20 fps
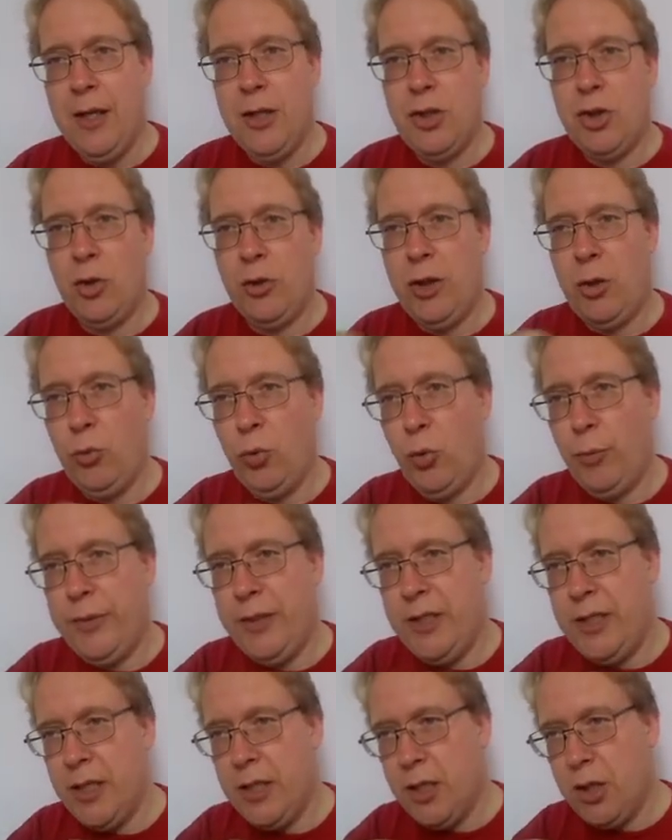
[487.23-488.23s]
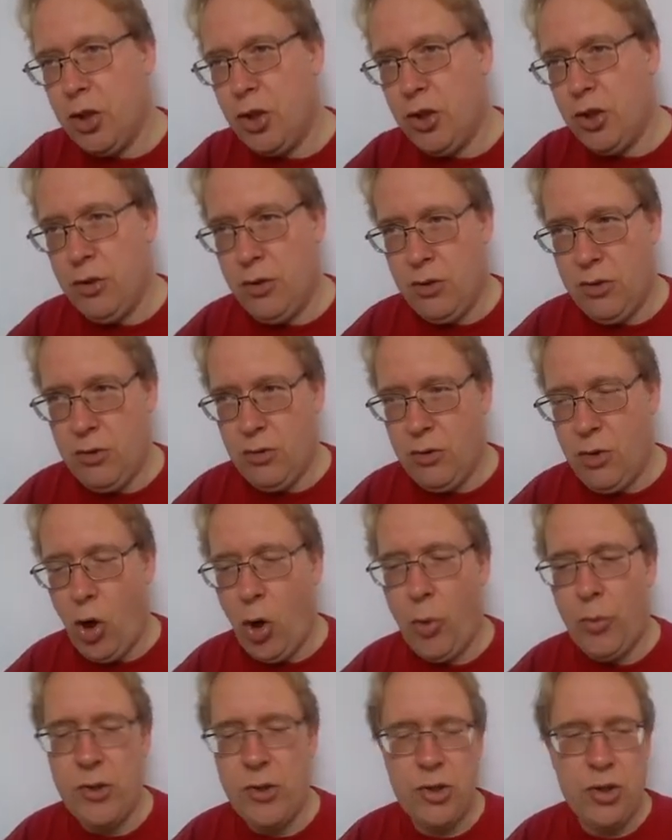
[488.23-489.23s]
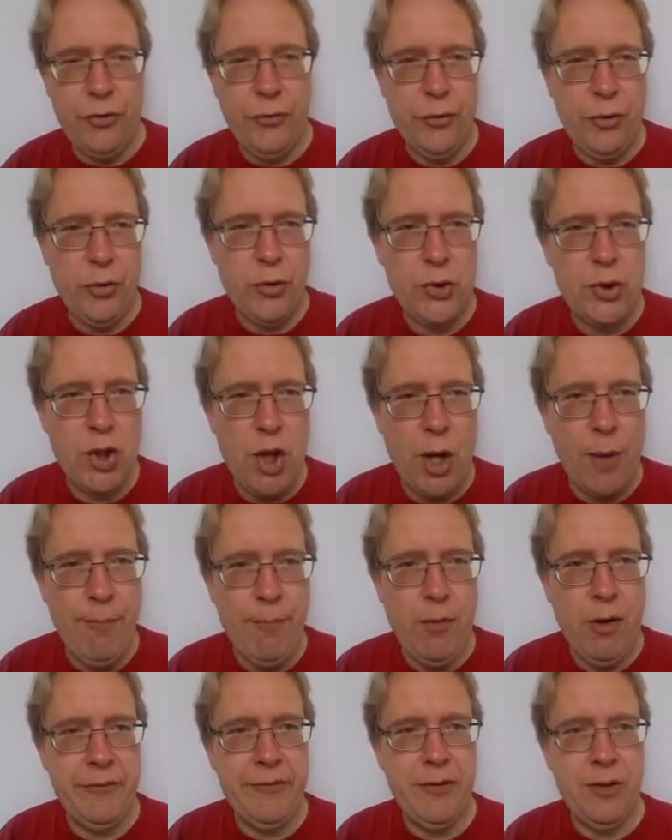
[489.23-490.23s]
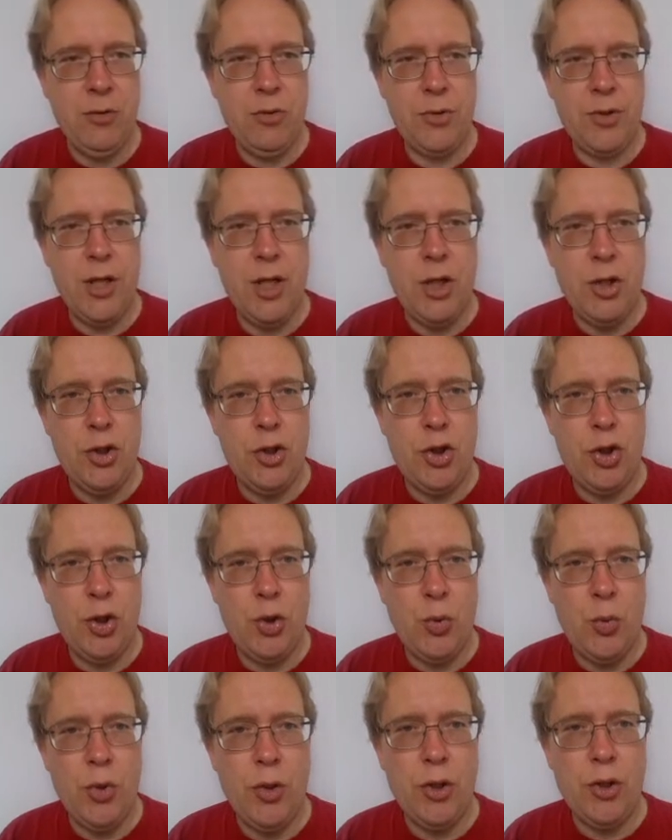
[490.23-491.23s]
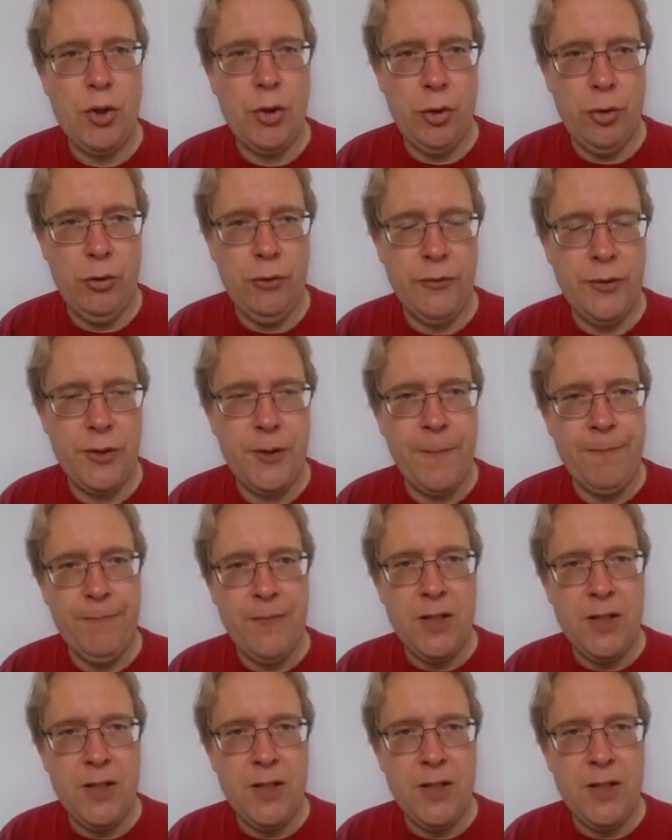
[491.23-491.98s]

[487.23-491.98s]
So that will be the horizontal sum of those two curves.